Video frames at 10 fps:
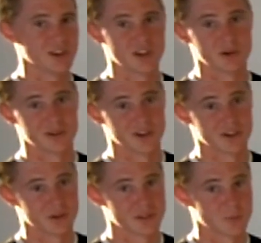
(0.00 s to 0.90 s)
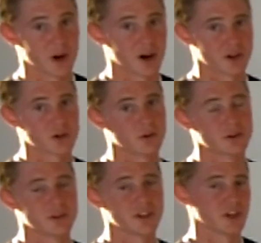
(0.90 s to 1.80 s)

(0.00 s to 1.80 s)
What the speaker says: you know, when you're doing some hard cornering.